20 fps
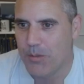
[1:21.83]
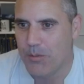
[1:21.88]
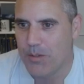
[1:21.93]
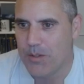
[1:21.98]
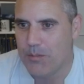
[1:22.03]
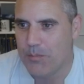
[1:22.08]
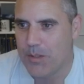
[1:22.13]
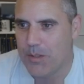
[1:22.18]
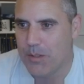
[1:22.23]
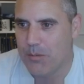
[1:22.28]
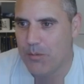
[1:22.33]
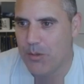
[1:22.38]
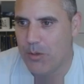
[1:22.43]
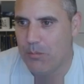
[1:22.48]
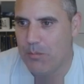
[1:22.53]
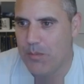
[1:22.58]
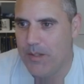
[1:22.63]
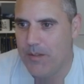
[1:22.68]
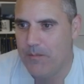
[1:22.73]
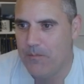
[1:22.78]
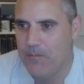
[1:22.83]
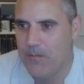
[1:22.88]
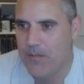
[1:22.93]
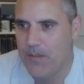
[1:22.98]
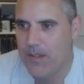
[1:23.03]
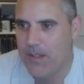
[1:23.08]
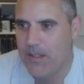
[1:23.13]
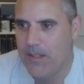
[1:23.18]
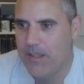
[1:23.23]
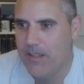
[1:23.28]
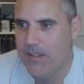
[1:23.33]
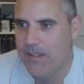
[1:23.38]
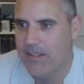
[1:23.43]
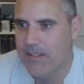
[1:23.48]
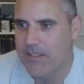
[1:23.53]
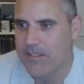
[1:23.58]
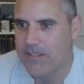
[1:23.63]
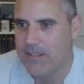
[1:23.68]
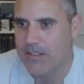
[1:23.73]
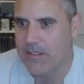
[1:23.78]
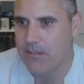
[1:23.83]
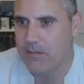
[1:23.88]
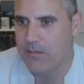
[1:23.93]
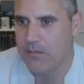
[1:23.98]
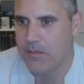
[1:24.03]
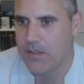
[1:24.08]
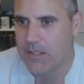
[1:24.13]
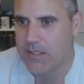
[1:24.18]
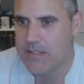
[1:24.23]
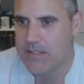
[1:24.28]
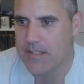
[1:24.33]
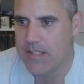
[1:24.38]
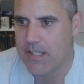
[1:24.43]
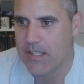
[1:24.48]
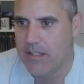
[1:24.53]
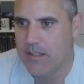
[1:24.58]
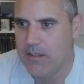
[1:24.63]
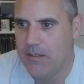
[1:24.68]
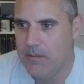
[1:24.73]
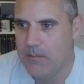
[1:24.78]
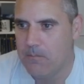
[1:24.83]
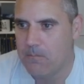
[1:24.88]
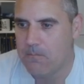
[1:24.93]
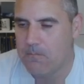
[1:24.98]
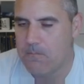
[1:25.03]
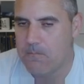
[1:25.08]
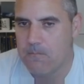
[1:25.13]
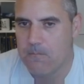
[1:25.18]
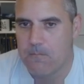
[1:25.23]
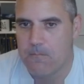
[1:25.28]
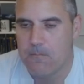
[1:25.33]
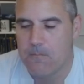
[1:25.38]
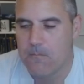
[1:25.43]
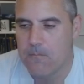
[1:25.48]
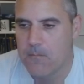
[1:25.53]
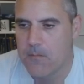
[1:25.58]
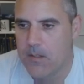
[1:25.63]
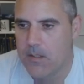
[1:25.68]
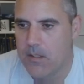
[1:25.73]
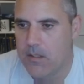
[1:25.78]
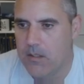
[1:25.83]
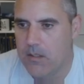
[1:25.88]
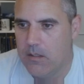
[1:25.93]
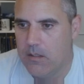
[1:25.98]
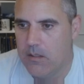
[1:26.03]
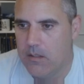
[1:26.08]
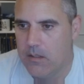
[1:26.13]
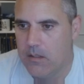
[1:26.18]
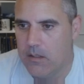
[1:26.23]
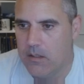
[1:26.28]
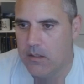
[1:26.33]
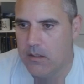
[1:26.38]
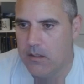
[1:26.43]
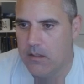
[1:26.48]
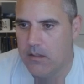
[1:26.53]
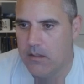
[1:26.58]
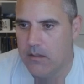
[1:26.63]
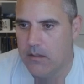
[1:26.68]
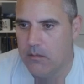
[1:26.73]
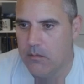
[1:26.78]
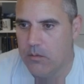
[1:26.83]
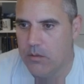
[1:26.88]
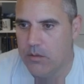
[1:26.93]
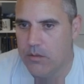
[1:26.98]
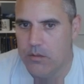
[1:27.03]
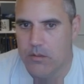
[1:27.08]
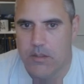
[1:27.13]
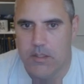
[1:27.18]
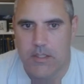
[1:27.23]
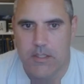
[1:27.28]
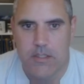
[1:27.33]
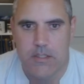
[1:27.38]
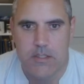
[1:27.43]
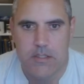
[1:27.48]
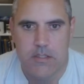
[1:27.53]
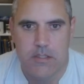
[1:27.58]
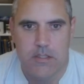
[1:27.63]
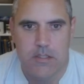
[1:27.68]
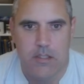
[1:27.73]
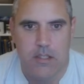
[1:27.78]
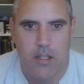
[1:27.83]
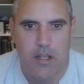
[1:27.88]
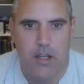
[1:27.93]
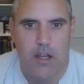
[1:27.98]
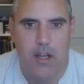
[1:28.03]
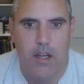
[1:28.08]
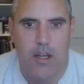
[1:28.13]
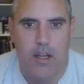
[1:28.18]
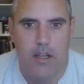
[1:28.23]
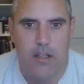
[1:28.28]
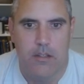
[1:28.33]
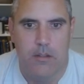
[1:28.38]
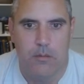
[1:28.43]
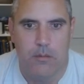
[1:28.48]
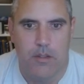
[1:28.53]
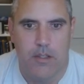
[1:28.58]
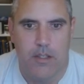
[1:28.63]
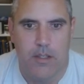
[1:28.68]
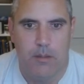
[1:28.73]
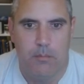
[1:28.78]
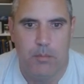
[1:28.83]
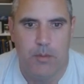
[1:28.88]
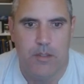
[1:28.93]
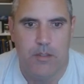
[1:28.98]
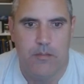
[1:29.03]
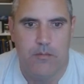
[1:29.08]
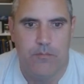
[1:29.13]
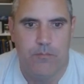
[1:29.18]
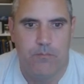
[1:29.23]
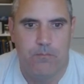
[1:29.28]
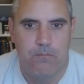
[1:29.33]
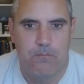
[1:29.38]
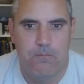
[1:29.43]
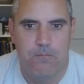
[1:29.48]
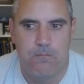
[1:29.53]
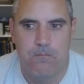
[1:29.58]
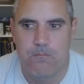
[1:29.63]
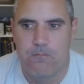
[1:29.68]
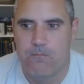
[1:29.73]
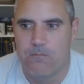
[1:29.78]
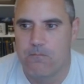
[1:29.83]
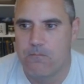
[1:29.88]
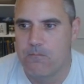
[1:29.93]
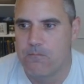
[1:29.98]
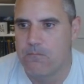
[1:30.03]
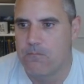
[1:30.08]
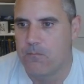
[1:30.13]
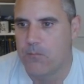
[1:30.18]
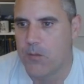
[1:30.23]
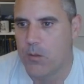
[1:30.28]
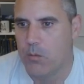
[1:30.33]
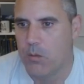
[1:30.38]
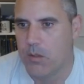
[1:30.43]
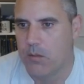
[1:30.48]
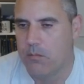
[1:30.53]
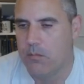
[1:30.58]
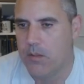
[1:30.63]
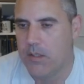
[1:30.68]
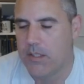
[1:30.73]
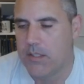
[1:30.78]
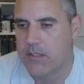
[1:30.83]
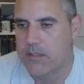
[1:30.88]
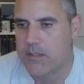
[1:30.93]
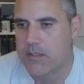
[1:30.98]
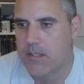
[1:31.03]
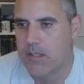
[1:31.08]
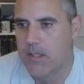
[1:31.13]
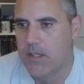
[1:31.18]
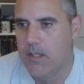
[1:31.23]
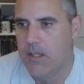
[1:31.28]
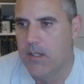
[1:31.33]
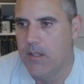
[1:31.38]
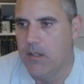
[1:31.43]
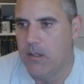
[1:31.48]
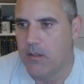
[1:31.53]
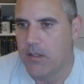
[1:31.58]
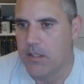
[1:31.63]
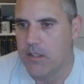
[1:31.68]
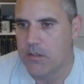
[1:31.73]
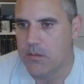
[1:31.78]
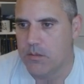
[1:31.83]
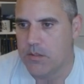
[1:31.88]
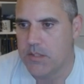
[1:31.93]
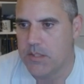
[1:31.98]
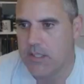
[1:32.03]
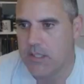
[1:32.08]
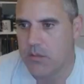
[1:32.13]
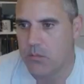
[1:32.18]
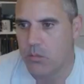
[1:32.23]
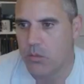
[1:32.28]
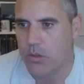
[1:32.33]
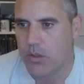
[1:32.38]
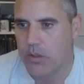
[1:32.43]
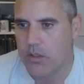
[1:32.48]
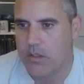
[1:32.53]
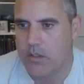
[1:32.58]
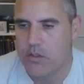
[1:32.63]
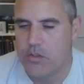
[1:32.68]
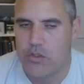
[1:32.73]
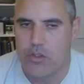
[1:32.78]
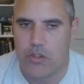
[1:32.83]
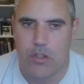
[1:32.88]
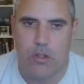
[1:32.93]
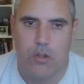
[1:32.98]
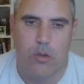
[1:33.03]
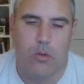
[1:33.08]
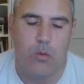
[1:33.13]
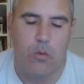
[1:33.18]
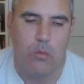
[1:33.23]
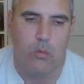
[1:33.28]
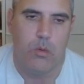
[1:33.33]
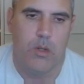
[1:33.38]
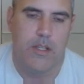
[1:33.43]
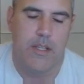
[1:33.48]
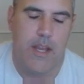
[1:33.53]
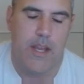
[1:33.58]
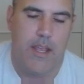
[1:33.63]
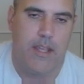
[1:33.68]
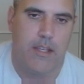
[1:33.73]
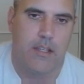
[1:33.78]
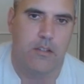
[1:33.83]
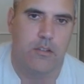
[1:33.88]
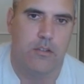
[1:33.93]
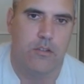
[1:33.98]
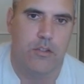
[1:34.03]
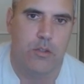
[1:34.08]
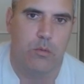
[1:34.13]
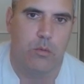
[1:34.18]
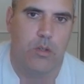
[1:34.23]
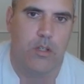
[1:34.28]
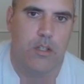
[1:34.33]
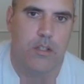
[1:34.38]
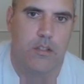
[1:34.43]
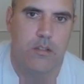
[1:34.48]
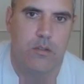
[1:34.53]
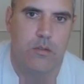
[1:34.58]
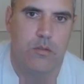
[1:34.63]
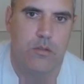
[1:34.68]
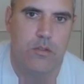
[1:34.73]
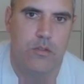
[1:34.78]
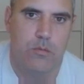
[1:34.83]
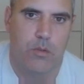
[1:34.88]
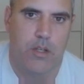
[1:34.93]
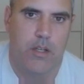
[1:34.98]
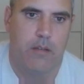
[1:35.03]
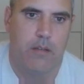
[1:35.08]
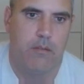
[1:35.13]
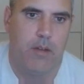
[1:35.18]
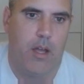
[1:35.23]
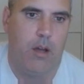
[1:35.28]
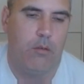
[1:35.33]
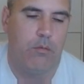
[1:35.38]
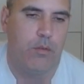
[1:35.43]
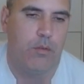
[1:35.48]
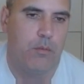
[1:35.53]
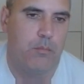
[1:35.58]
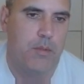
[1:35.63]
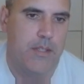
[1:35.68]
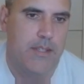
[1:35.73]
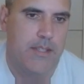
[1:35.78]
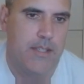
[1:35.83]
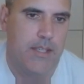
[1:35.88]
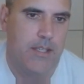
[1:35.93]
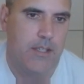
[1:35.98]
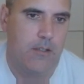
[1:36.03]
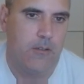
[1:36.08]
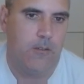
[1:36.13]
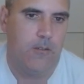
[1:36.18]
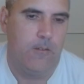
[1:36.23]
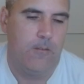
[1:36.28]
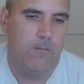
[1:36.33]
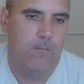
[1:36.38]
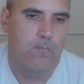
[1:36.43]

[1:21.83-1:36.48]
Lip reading: with me a moment as I fix that up. And then we'll do this. I know what happened. Quick fix. Okay, so it says we're going to show what angle you want to use. We're going to have alpha be the angle.